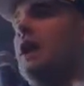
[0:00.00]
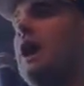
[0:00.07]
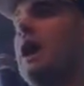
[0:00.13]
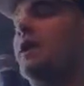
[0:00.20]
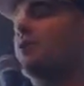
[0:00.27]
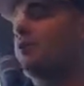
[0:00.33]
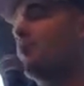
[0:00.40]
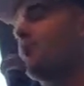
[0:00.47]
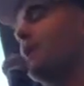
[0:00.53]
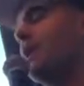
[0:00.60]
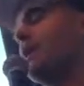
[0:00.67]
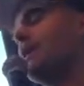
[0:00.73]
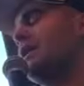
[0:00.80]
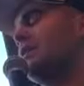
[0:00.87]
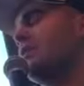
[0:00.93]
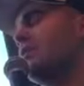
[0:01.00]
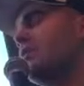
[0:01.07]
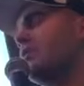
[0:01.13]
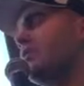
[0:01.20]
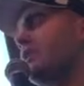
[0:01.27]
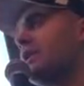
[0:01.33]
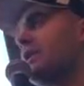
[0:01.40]
I don't buy it,
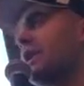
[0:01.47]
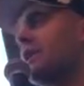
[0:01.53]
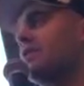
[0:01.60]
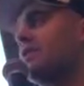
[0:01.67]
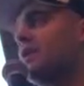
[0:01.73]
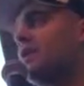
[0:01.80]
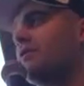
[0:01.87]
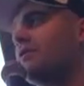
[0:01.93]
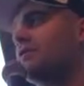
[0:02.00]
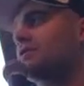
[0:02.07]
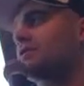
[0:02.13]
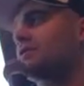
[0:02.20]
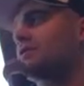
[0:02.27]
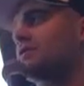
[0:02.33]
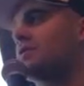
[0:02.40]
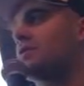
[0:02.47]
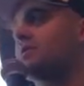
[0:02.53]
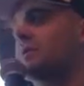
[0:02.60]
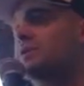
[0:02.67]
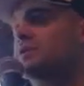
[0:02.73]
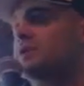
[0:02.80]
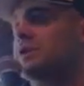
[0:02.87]
though, that it had nothing to do,
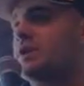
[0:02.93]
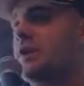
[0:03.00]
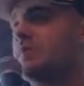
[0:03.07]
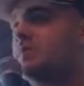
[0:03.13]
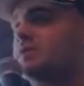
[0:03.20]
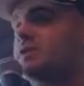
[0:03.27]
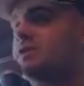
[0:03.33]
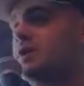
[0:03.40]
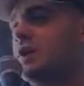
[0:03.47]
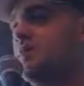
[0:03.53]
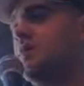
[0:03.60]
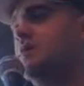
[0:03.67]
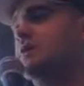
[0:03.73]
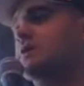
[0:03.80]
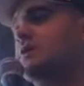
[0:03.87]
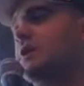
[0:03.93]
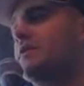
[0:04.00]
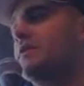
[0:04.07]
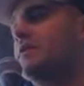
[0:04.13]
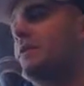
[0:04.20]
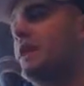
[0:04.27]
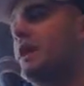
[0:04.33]
especially coming just a couple days
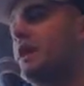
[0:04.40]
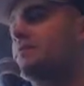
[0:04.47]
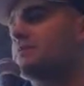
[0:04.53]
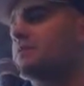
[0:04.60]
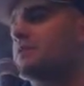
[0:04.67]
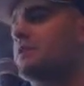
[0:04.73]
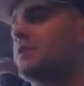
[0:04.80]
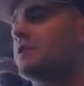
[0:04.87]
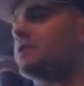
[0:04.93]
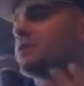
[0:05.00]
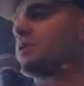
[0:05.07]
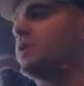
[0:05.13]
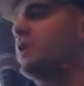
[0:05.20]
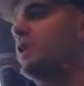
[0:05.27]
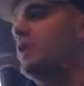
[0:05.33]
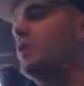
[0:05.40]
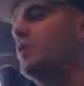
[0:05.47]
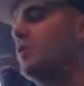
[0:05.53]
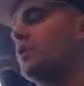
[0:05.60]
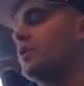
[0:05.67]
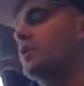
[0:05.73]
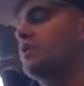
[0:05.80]
after Boeheim's speech.
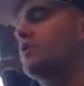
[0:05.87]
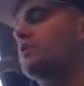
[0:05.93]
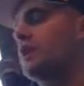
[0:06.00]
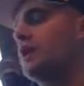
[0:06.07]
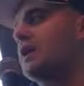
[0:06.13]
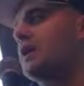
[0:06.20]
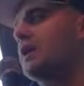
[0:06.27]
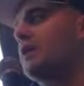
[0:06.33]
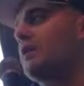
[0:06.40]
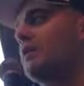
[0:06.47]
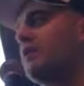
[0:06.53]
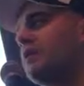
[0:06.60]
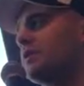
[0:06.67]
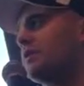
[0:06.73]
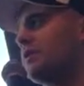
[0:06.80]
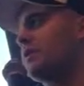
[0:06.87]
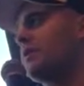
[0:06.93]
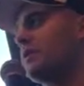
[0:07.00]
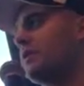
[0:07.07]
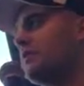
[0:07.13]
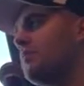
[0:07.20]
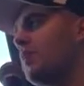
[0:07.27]
What do you think? I mean, do you
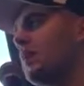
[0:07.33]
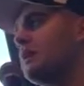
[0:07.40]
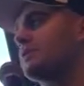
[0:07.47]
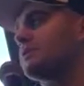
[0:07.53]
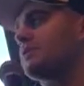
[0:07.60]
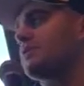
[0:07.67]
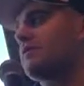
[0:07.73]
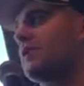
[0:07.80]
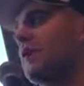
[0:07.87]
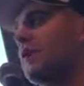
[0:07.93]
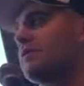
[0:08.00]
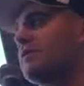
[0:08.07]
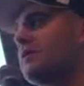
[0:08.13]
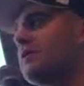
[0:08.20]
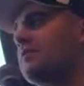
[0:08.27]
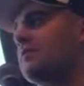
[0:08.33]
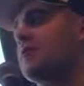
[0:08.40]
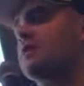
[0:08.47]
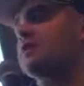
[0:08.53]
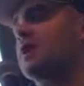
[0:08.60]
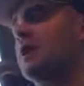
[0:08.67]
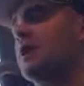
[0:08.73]
really buy into the fact that
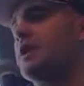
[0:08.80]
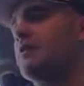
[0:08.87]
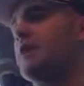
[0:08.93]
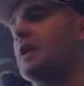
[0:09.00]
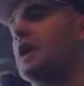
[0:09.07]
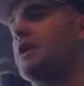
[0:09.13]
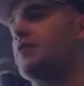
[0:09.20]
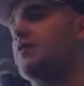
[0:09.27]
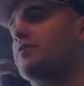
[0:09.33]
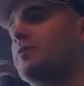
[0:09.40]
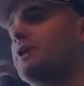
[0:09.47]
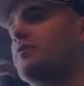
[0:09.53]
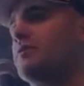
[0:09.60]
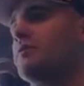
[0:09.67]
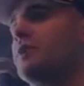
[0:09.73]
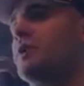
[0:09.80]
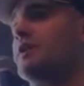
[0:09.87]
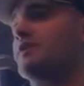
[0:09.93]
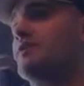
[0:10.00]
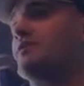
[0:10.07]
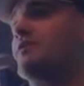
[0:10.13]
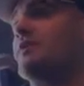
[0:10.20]
BJ and Ron are leaving
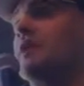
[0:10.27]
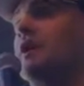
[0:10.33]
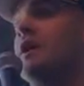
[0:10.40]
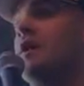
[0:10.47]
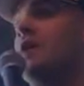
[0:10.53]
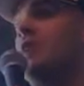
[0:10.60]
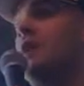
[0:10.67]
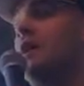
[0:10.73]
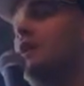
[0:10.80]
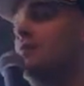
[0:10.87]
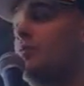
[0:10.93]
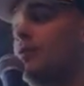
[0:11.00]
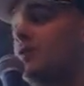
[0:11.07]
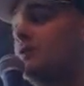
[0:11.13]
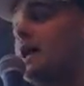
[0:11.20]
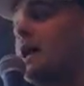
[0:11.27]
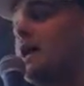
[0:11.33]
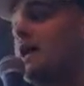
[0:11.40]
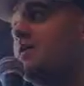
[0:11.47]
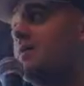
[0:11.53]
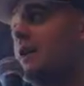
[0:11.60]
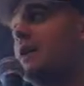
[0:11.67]
because of wanting more
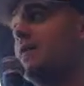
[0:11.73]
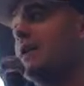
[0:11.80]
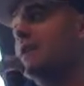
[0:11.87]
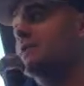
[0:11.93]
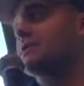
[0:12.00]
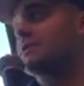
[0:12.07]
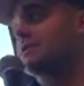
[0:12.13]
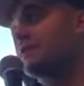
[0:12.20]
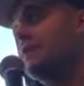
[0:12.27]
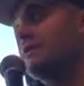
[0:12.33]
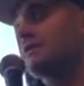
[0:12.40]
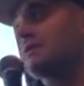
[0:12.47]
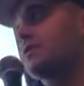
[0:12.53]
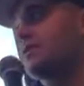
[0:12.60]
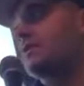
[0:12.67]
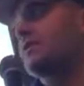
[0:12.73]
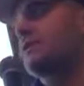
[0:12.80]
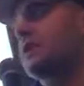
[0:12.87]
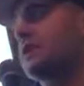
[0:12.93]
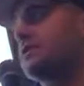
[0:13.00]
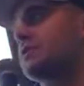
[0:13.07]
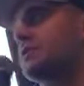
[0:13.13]
time and that it doesn't have to do with the
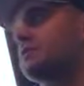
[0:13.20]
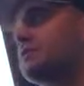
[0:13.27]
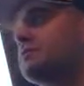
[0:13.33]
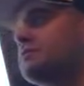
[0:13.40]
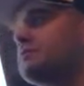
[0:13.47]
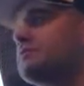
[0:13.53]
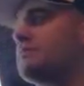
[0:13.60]
sanctions?